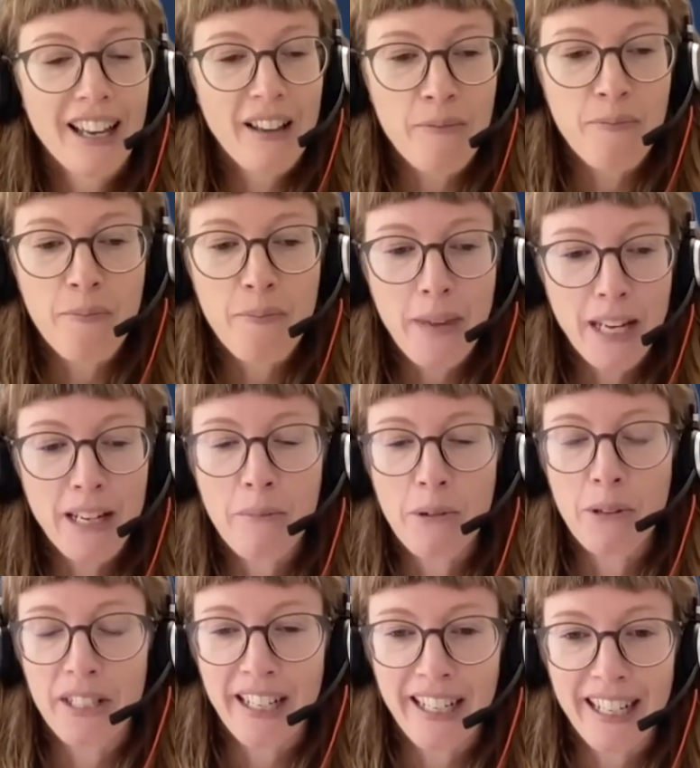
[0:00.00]
many
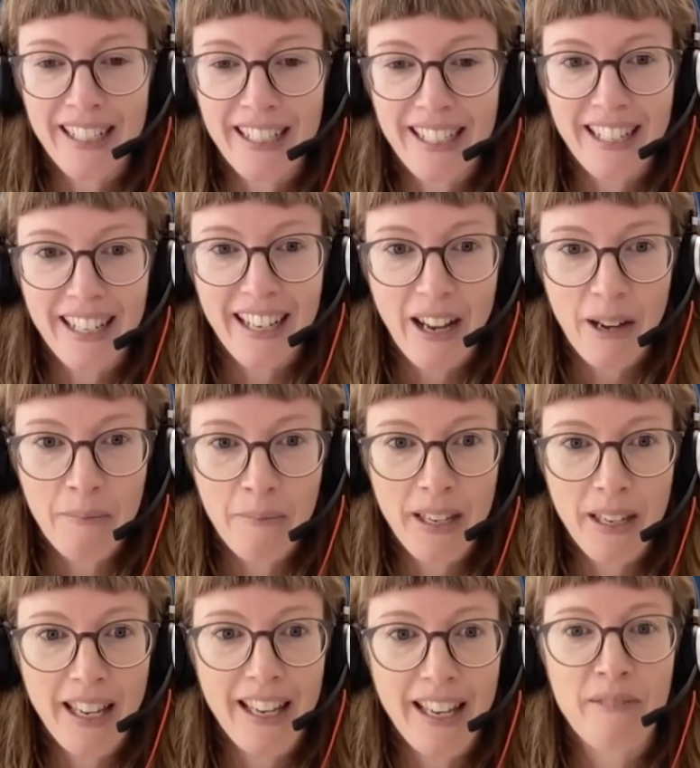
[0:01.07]
more decades to come,
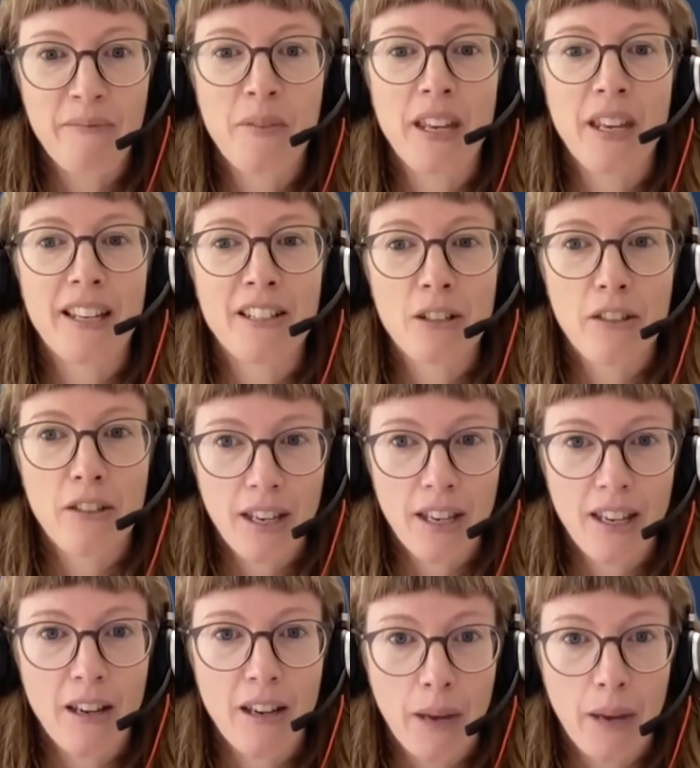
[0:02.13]
and
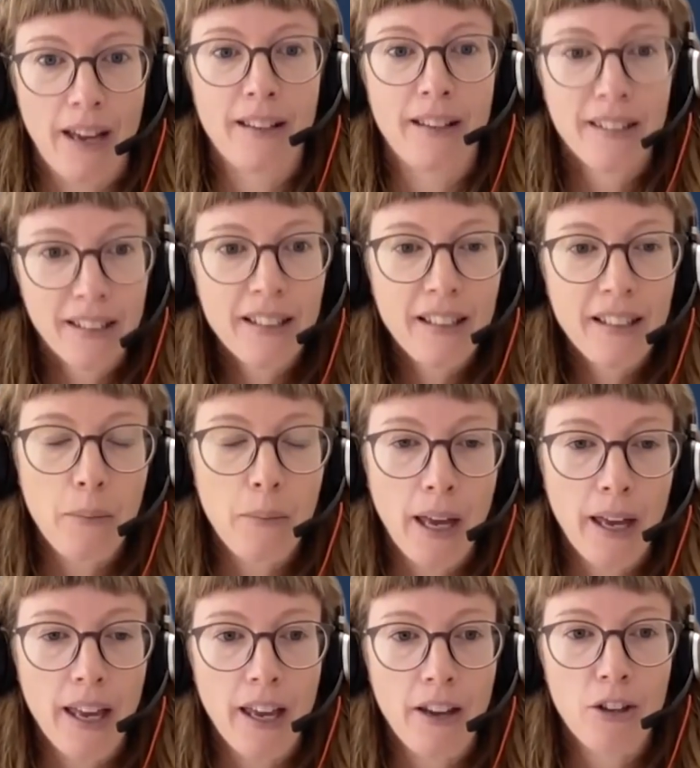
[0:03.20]
thinking about
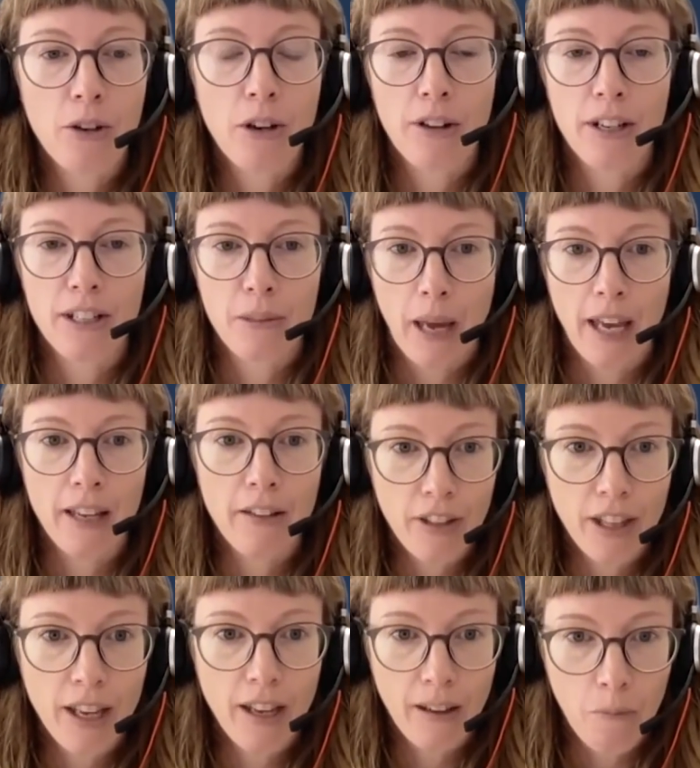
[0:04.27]
how you're going to pay
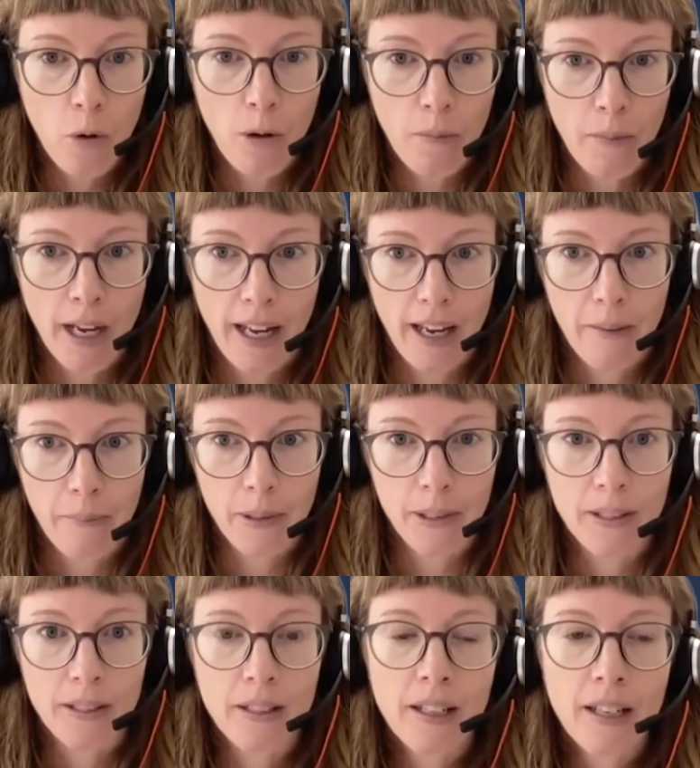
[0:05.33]
for that and what might
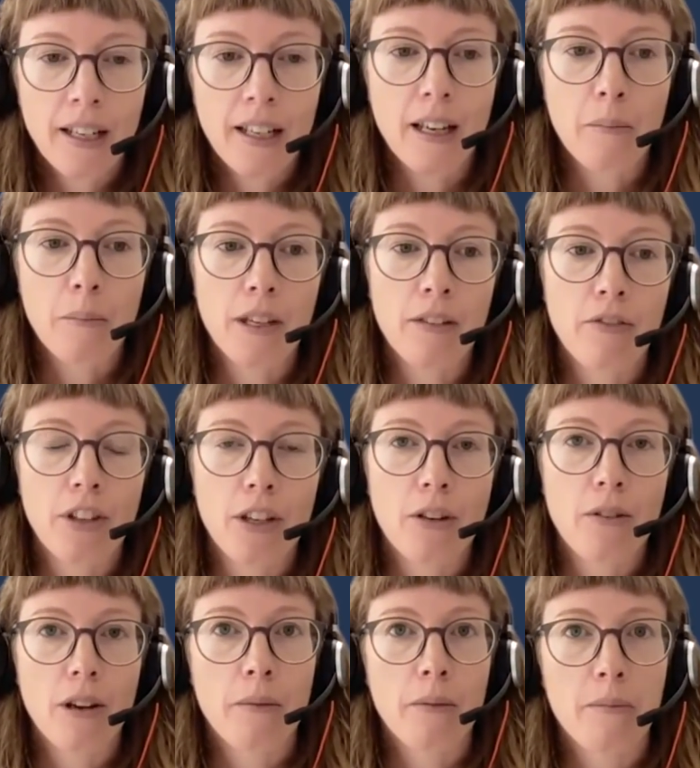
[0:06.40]
happen if the
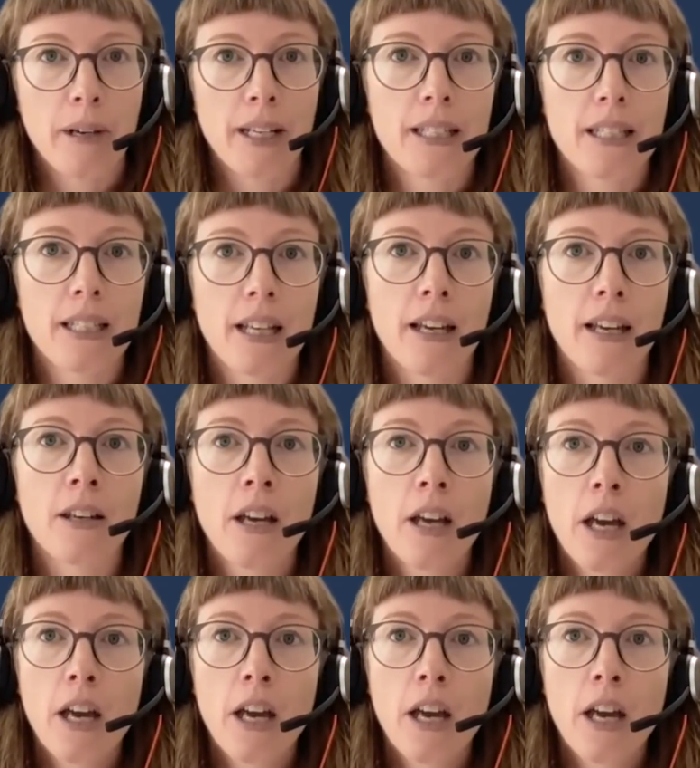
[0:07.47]
agreement breaks down.